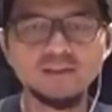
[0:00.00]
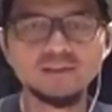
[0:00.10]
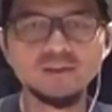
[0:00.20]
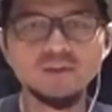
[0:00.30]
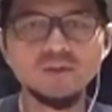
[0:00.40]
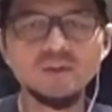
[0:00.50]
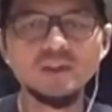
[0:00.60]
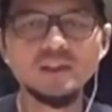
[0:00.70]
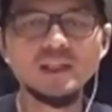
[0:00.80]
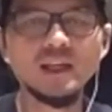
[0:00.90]
So
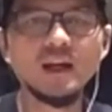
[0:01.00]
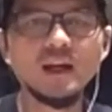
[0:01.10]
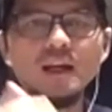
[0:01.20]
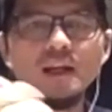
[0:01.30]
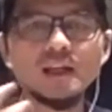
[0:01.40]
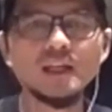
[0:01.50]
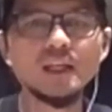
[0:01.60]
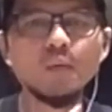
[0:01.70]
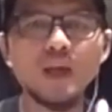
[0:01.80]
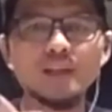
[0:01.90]
they are
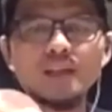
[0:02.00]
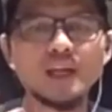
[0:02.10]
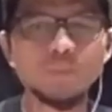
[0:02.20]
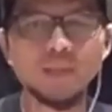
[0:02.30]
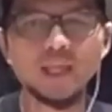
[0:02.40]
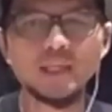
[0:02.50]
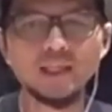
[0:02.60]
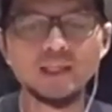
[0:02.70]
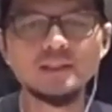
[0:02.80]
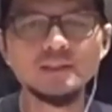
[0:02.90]
learning while they are
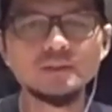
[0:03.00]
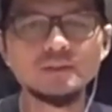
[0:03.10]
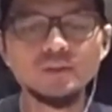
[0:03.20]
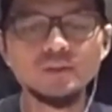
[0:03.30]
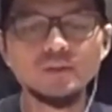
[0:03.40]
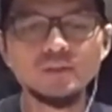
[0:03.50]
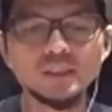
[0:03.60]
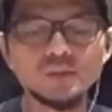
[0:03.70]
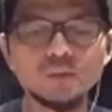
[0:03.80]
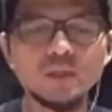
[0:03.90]
playing. So
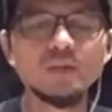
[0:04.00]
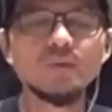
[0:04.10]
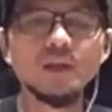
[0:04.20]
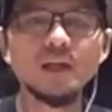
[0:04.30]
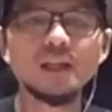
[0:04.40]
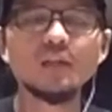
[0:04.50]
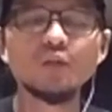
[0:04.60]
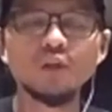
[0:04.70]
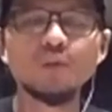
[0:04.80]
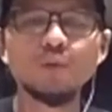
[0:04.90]
that's why we
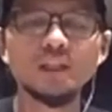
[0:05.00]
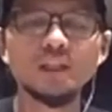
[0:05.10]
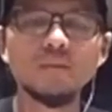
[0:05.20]
incorporate